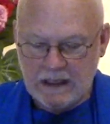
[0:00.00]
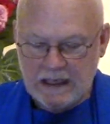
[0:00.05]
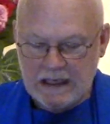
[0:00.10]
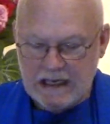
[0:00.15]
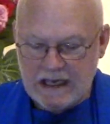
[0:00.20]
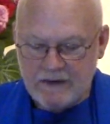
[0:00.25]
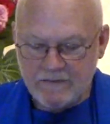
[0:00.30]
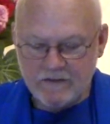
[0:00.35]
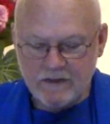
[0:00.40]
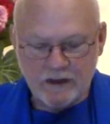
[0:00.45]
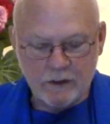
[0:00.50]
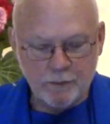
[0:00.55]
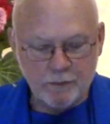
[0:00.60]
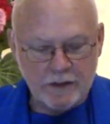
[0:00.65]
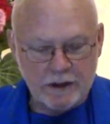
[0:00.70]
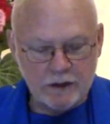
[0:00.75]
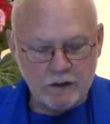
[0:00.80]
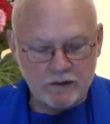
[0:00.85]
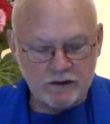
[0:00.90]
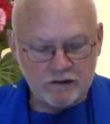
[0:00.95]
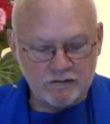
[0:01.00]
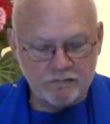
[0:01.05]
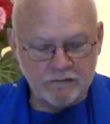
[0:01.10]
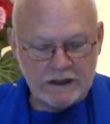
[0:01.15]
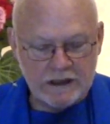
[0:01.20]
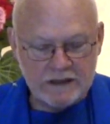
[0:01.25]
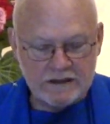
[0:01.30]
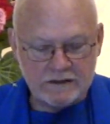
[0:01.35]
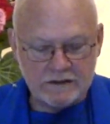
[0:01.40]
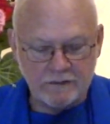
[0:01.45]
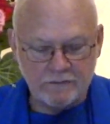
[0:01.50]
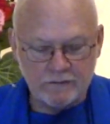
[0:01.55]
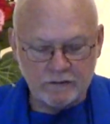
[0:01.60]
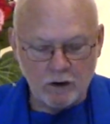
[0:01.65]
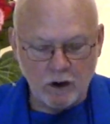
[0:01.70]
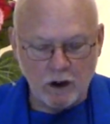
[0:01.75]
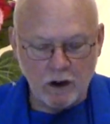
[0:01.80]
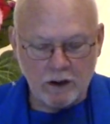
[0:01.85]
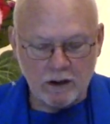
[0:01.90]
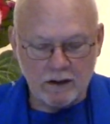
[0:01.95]
Even the bare trees of
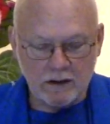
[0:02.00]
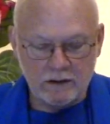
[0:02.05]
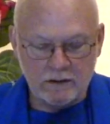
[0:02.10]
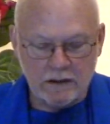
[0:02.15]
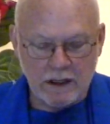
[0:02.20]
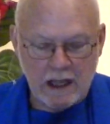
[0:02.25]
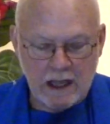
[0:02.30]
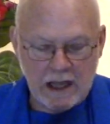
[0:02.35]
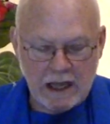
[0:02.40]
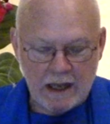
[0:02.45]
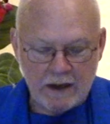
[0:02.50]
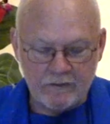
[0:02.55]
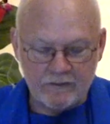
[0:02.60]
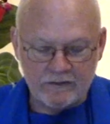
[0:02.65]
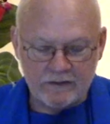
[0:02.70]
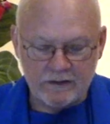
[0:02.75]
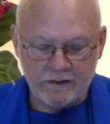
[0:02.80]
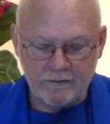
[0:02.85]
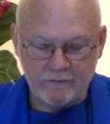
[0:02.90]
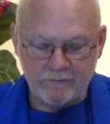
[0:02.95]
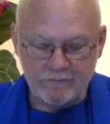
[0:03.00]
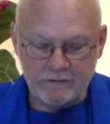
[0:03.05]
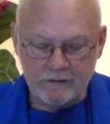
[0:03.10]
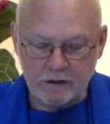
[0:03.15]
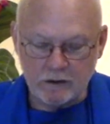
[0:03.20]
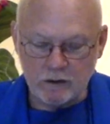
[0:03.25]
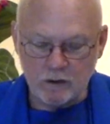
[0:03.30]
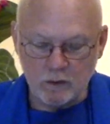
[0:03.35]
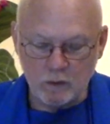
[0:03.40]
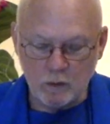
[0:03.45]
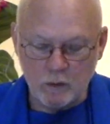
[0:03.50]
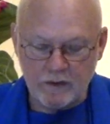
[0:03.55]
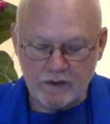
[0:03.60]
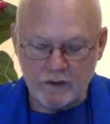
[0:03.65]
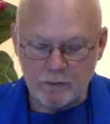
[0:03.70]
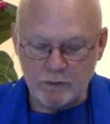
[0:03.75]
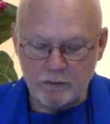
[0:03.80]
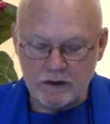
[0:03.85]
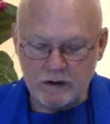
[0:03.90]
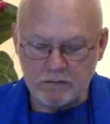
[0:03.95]
dark lives flicker with
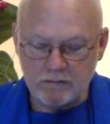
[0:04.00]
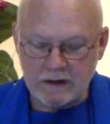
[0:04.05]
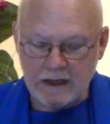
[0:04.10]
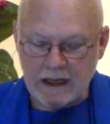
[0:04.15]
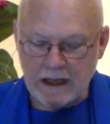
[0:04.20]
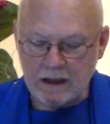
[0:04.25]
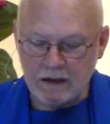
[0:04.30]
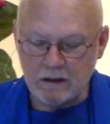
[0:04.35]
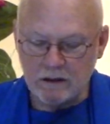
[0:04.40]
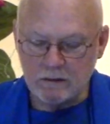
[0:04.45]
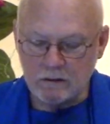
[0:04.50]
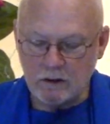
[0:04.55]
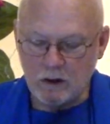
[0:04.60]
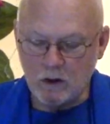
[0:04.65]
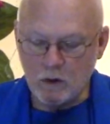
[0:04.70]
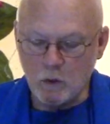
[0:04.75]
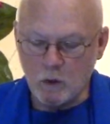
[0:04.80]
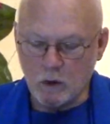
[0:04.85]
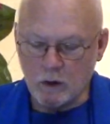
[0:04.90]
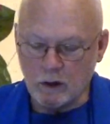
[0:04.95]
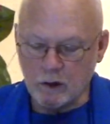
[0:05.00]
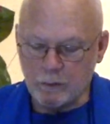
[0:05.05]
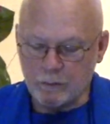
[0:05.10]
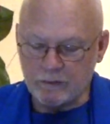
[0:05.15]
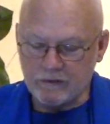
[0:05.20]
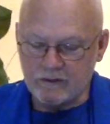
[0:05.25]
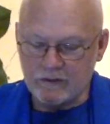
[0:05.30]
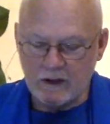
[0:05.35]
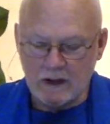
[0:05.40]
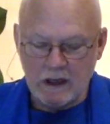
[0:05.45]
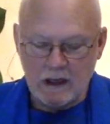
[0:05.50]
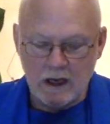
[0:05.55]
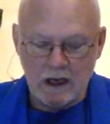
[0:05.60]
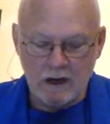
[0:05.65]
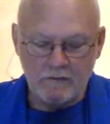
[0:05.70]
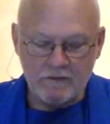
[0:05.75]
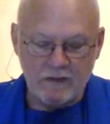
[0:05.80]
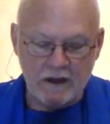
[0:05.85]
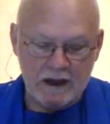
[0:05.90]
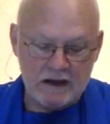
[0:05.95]
the myriad glowworms
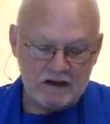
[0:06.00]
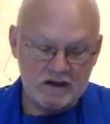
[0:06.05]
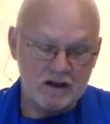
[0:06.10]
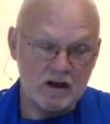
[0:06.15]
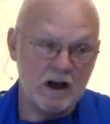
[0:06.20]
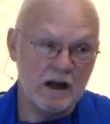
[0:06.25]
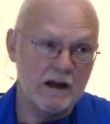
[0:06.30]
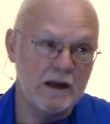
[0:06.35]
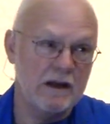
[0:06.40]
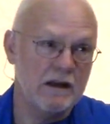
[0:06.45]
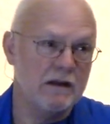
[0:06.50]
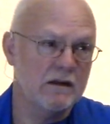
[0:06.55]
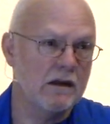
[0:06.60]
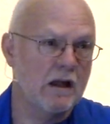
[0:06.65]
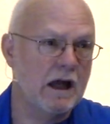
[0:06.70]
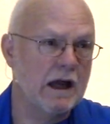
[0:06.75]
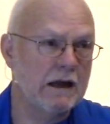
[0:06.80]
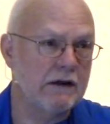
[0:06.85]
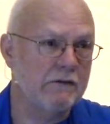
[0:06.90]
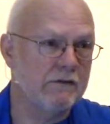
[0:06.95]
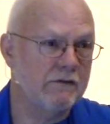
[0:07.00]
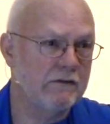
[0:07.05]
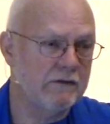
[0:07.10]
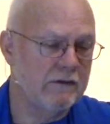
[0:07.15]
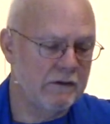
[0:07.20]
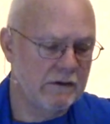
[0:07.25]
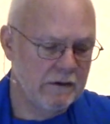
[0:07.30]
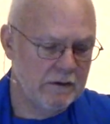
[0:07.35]
of thy shining life.